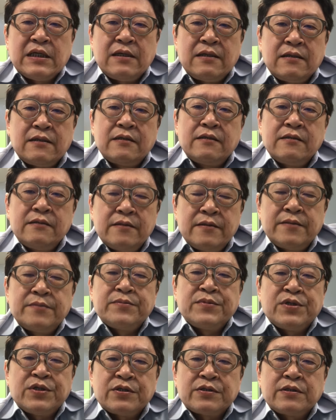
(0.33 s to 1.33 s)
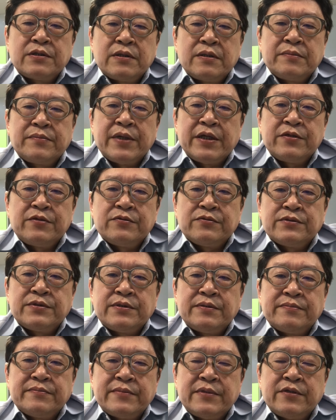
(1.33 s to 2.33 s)
Hi, I'm Dr. Matthew
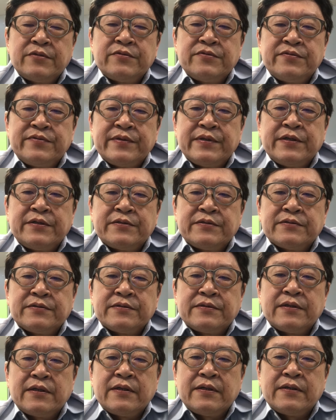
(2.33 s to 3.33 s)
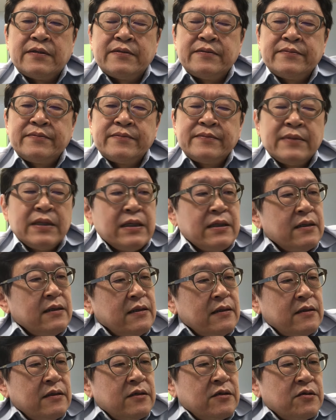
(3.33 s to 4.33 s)
Sim. How are you feeling today?
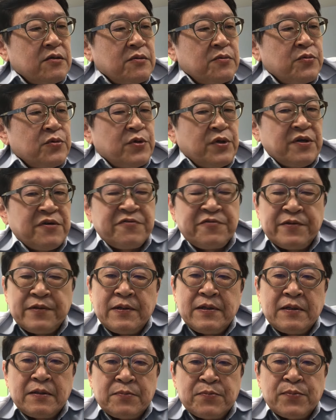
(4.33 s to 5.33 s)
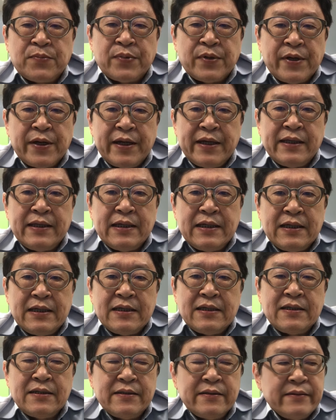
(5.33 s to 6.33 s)
Hopefully you're feeling
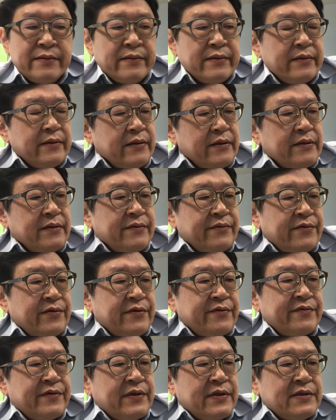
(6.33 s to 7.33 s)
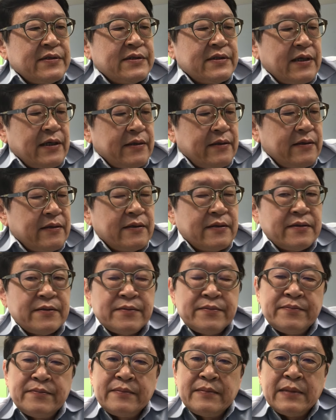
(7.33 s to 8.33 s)
brainy. If you're feeling sad,
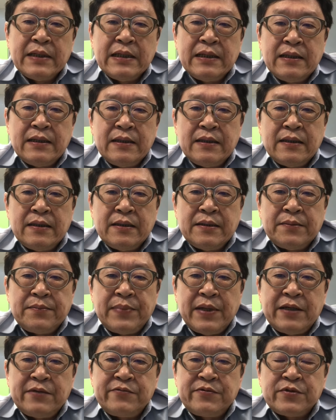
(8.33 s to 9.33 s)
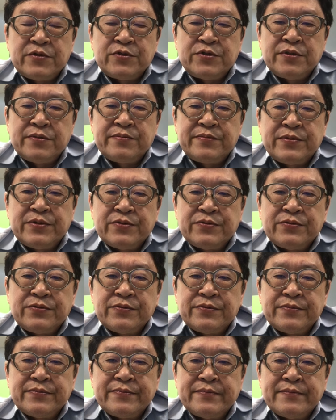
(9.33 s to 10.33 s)
plan for a trip
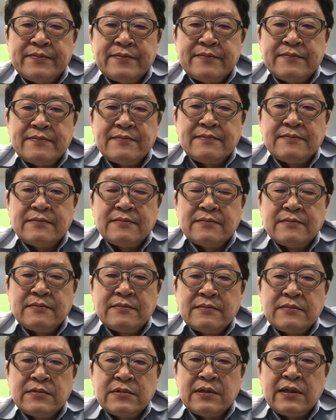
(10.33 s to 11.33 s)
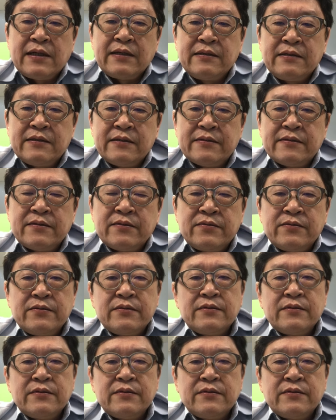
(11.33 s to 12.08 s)
to London,